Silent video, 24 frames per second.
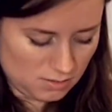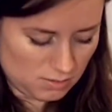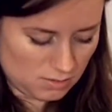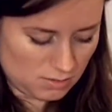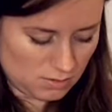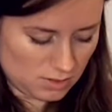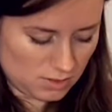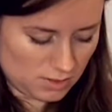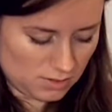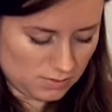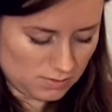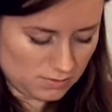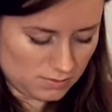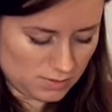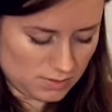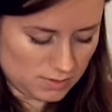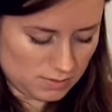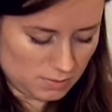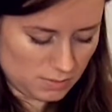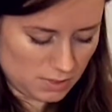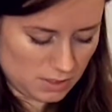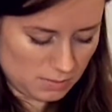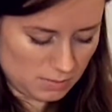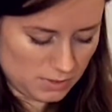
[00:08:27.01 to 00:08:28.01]
or
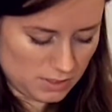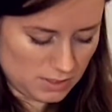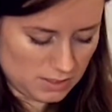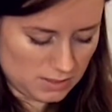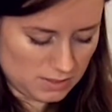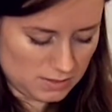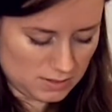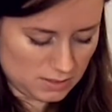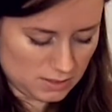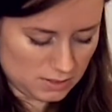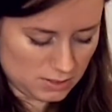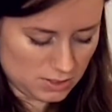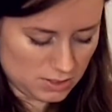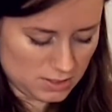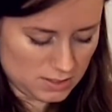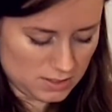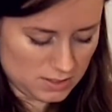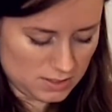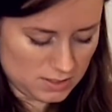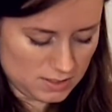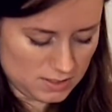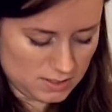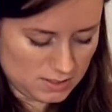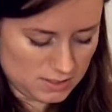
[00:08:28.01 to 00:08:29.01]
it's probably easier
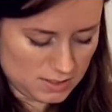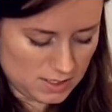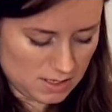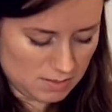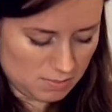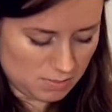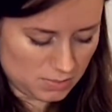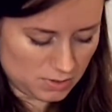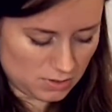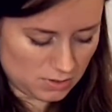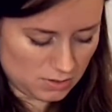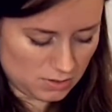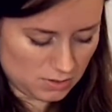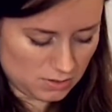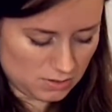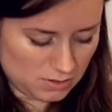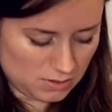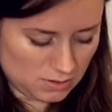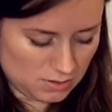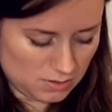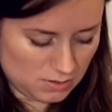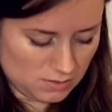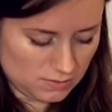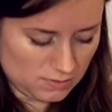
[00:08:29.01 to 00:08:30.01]
just to staple